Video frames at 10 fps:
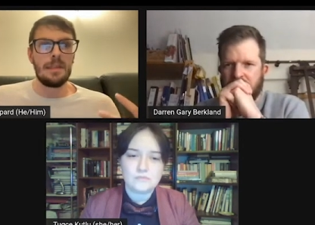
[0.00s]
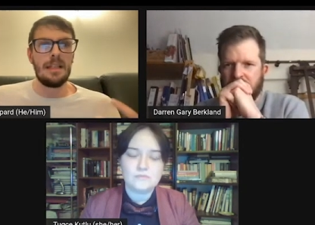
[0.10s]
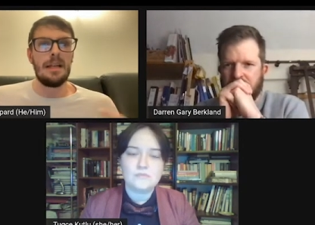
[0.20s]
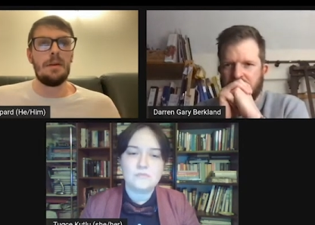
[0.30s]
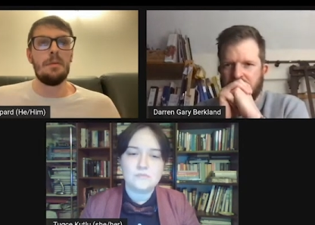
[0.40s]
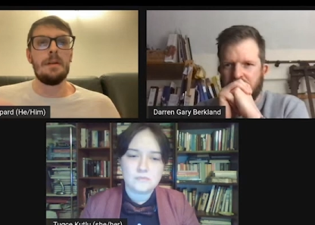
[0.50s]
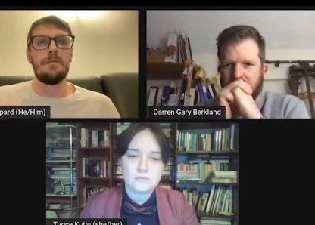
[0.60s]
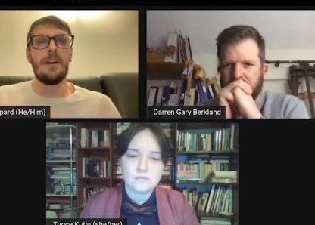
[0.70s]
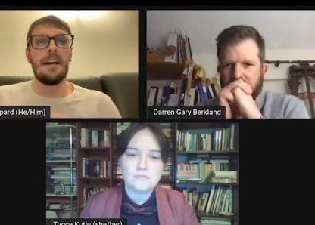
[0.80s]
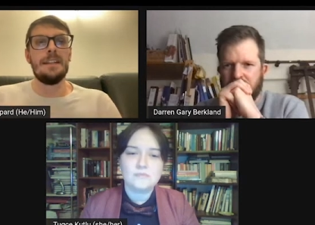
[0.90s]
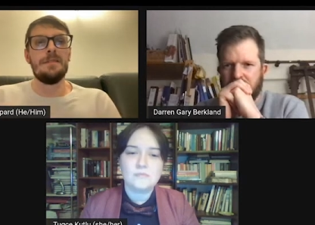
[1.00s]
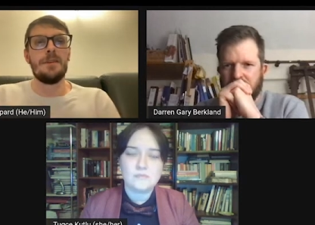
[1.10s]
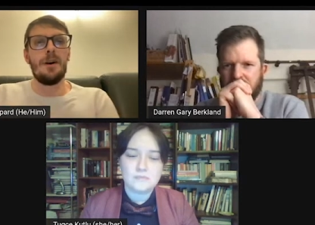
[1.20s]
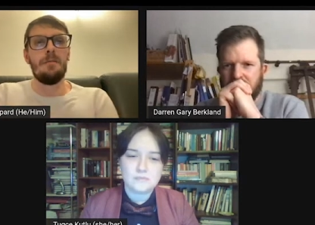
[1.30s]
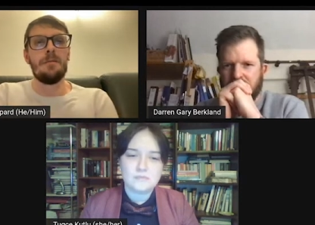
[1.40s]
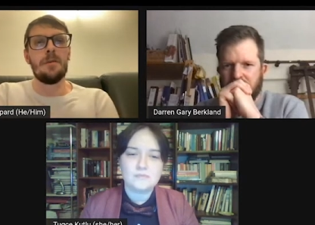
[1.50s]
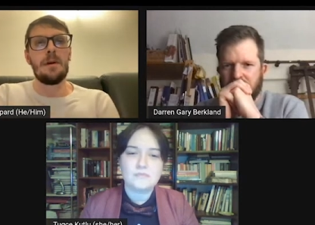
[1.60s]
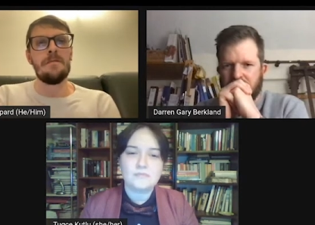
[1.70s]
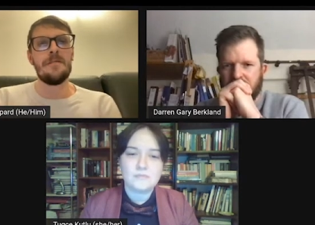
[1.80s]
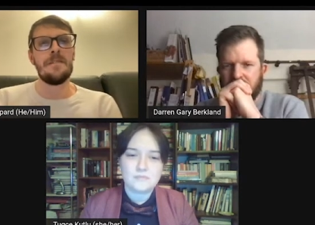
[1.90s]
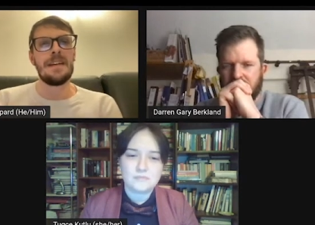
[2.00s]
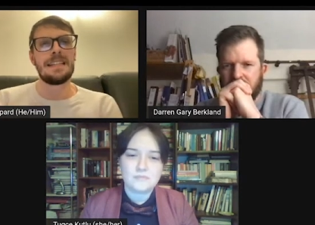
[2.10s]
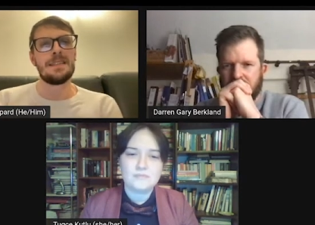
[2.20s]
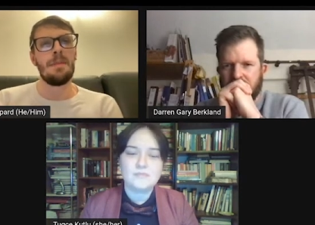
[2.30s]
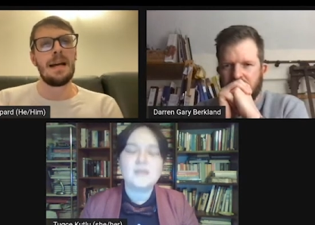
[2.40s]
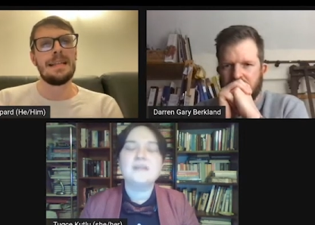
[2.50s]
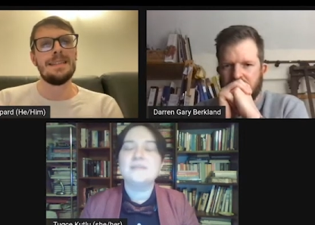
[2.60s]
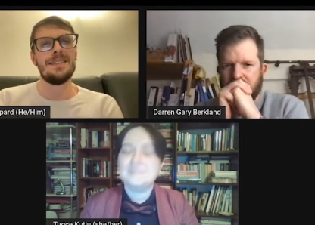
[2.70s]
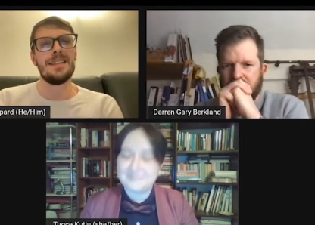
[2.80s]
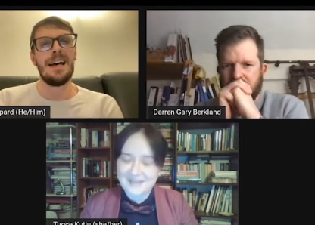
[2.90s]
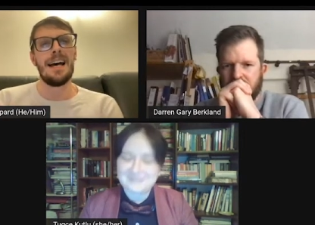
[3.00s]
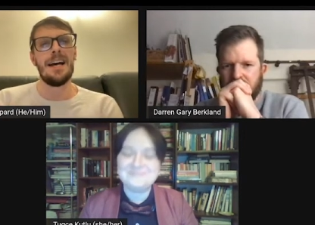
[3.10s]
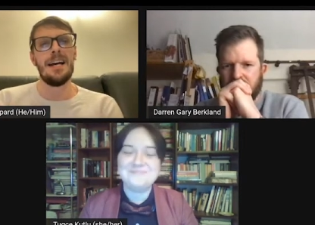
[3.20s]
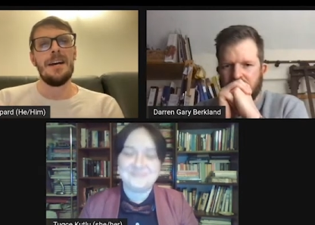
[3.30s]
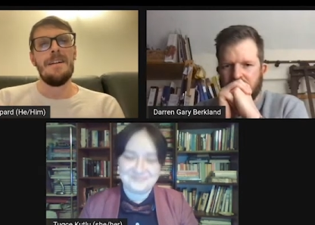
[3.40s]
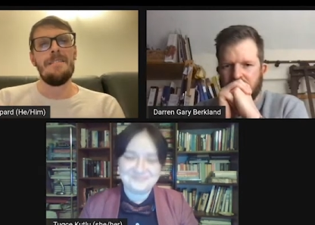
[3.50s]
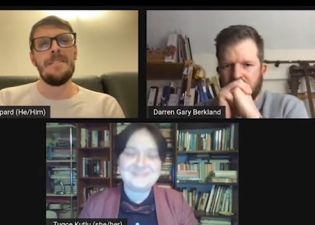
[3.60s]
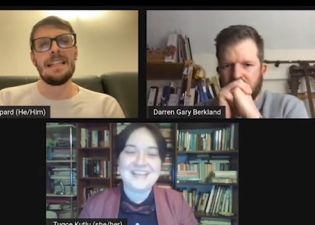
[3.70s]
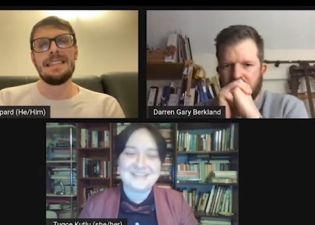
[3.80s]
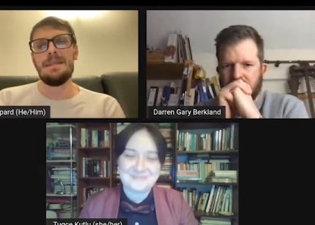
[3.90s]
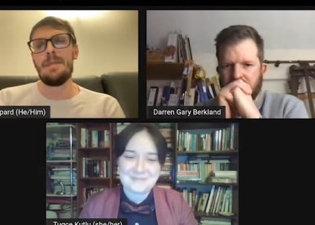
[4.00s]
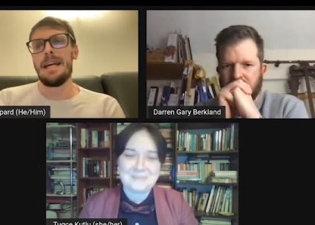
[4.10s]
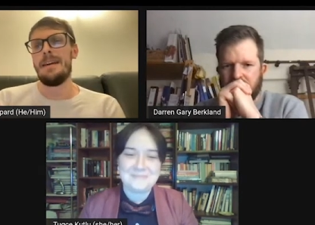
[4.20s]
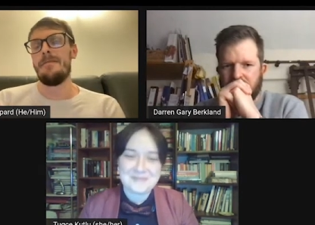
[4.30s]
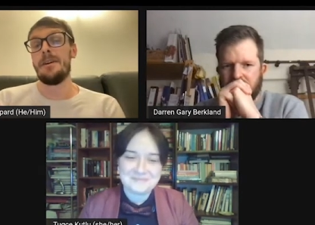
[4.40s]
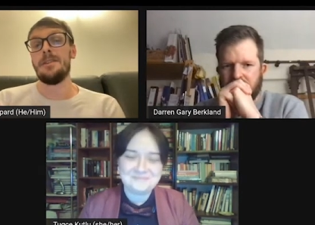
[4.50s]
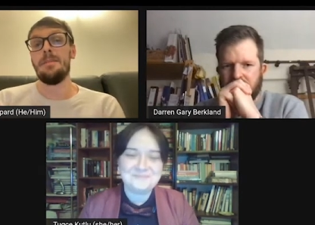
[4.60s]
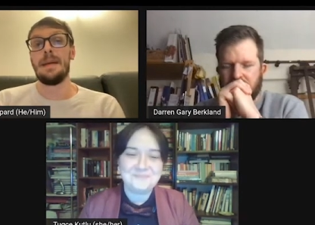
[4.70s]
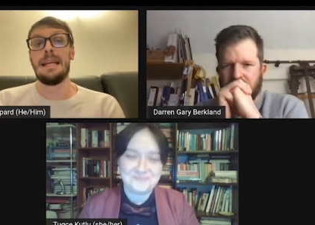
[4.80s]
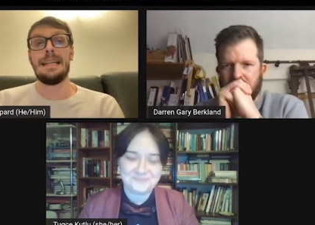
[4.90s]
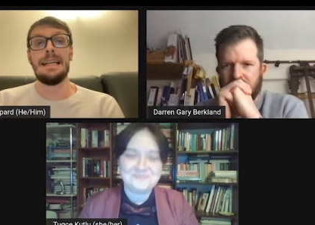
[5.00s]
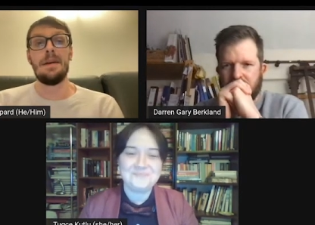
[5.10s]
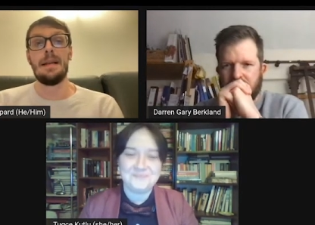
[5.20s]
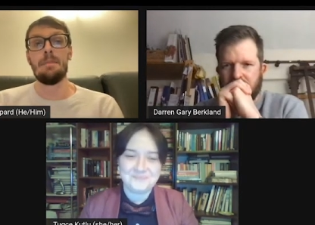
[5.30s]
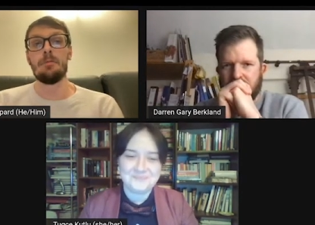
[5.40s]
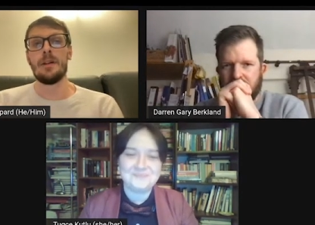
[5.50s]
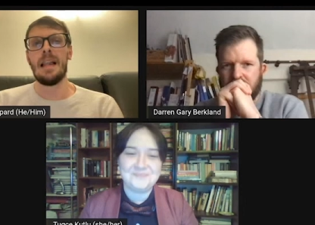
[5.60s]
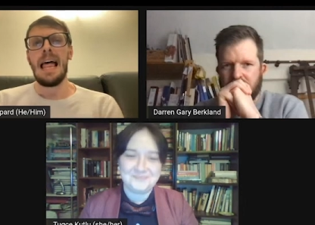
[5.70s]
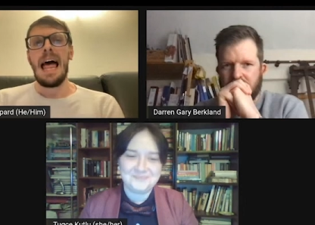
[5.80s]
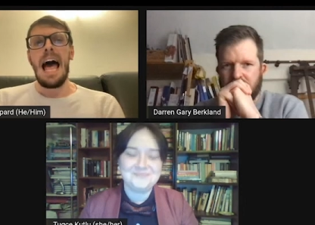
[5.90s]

Speaker 1: You know, we've kind of gone from a, the victimized uh, mm-hmm. victim hero to being neoliberal.